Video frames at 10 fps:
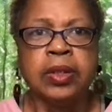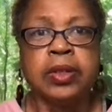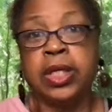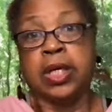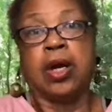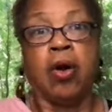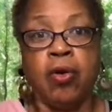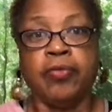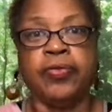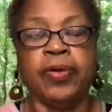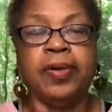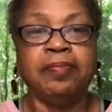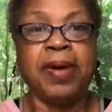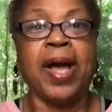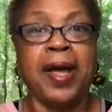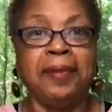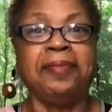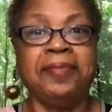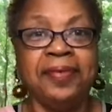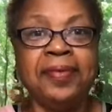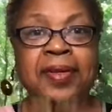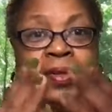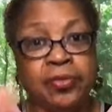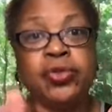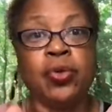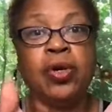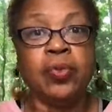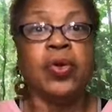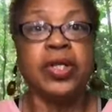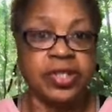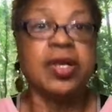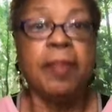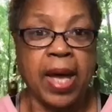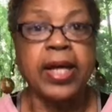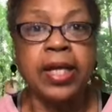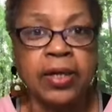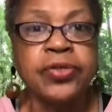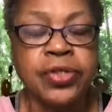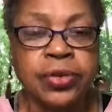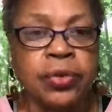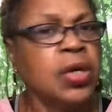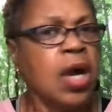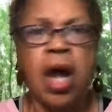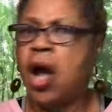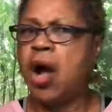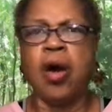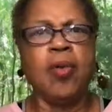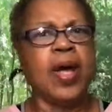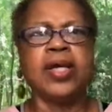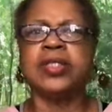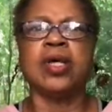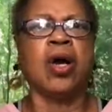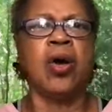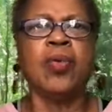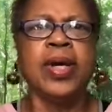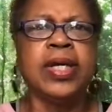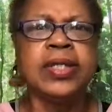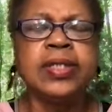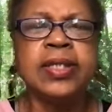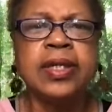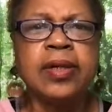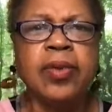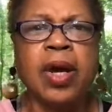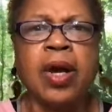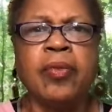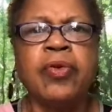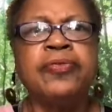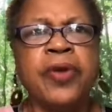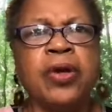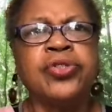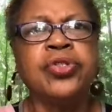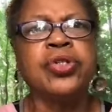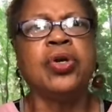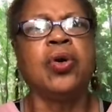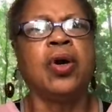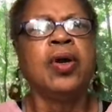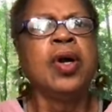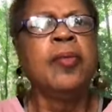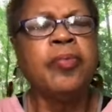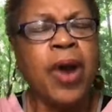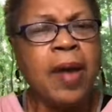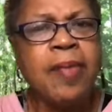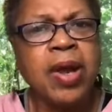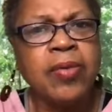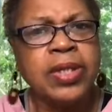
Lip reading: kick off by doing what somebody else do. Always, always refer to your primary